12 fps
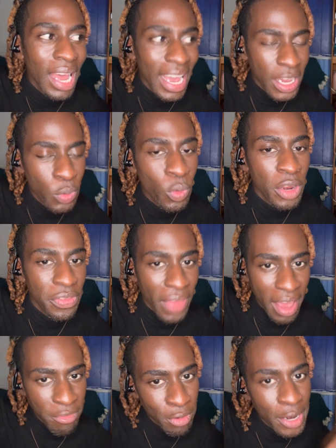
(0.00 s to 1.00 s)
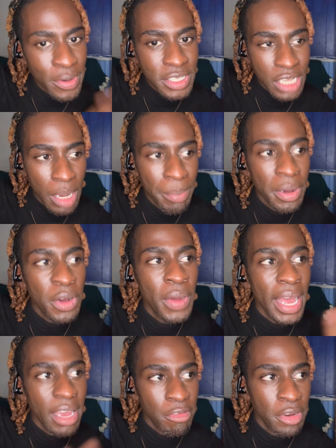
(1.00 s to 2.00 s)
I could wear that fragrance
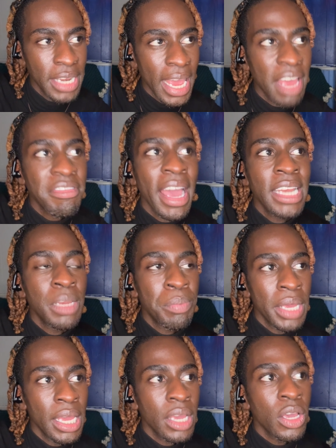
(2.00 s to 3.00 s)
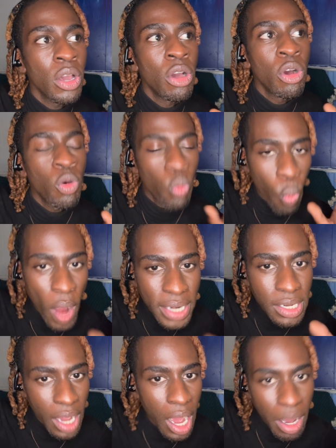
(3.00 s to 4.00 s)
combo every day. If I had to pick
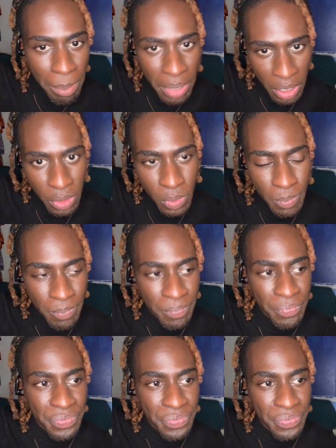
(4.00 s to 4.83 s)
one combo